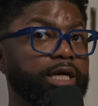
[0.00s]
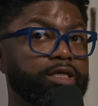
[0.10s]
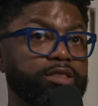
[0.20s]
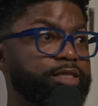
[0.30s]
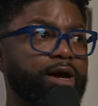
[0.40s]

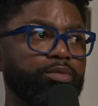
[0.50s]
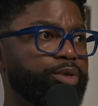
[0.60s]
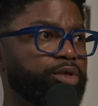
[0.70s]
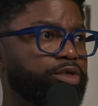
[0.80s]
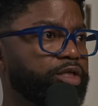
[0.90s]
and is now
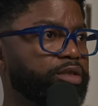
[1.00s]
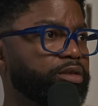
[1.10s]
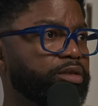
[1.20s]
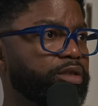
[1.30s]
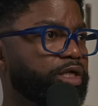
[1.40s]

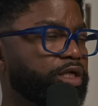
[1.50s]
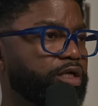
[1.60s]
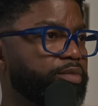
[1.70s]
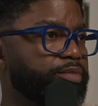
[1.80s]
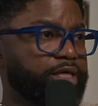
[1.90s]
building a
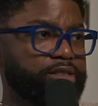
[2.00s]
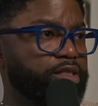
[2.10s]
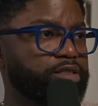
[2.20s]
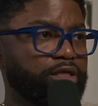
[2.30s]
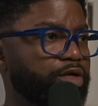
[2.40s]
club that
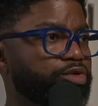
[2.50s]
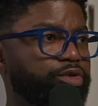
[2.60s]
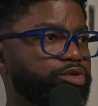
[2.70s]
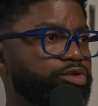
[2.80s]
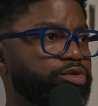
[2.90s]
seats
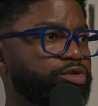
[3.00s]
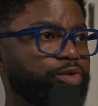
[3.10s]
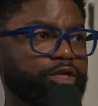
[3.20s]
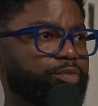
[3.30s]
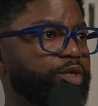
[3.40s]

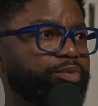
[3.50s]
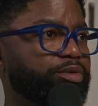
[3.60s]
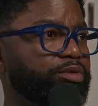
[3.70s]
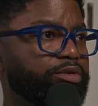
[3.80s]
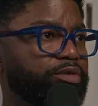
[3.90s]
120
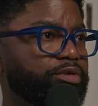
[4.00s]
people